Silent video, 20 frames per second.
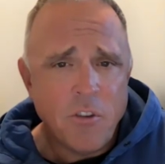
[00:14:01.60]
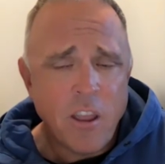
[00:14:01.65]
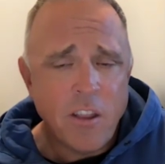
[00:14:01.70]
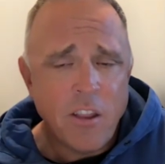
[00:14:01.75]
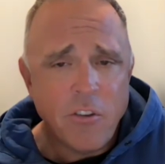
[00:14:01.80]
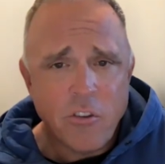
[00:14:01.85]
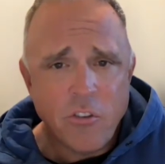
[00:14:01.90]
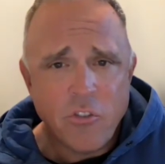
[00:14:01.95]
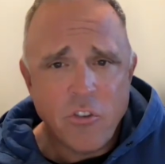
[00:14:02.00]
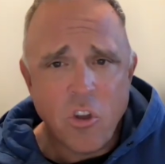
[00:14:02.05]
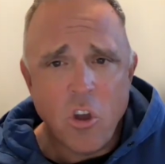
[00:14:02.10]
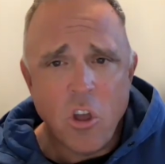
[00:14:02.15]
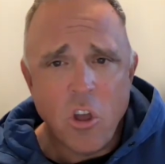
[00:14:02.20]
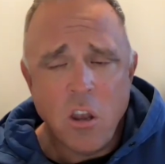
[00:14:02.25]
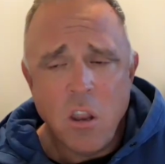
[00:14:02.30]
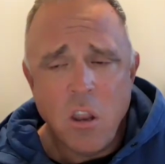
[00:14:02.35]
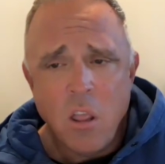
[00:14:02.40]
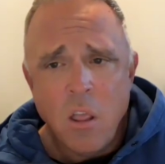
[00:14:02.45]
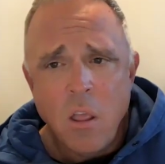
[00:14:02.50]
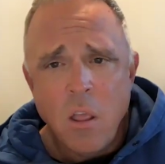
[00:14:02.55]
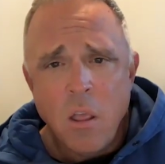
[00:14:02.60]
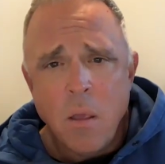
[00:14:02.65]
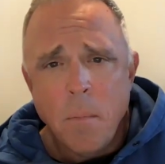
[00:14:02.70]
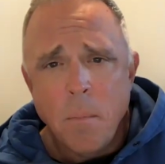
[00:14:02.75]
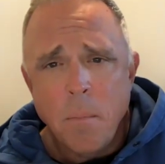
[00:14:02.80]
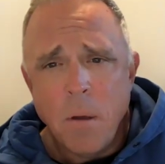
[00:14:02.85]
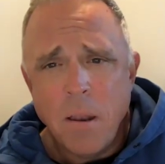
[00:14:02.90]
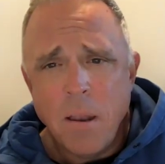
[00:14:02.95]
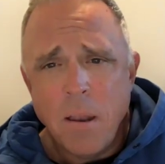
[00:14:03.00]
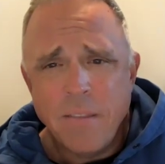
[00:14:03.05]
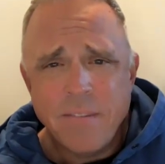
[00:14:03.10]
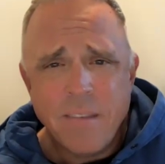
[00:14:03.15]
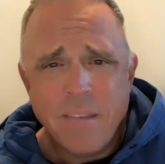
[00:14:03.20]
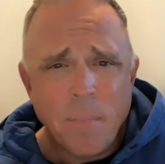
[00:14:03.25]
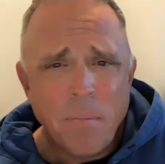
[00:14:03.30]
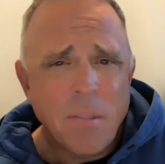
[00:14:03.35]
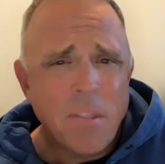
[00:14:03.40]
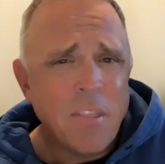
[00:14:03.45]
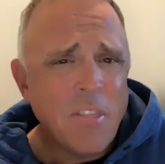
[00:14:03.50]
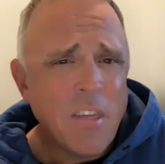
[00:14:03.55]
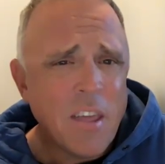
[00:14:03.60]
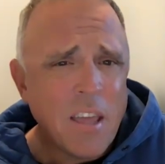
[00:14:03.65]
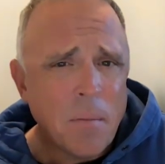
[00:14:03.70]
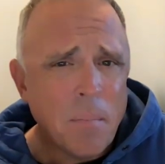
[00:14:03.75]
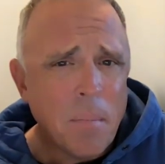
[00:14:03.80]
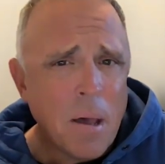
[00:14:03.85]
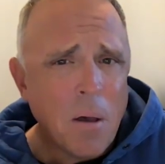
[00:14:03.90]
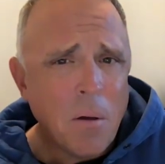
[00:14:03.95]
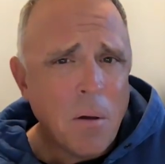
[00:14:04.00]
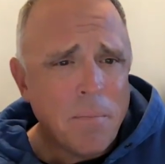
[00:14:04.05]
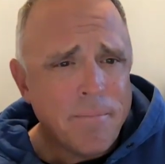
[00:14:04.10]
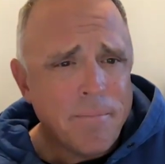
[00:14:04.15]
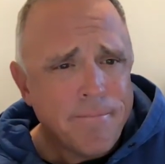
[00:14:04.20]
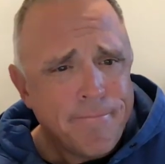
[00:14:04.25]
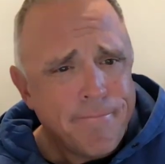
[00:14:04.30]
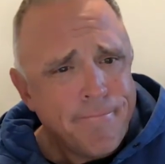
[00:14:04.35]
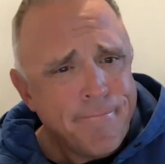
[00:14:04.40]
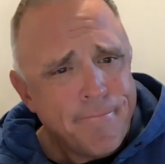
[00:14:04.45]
change is good. But it's something to think about.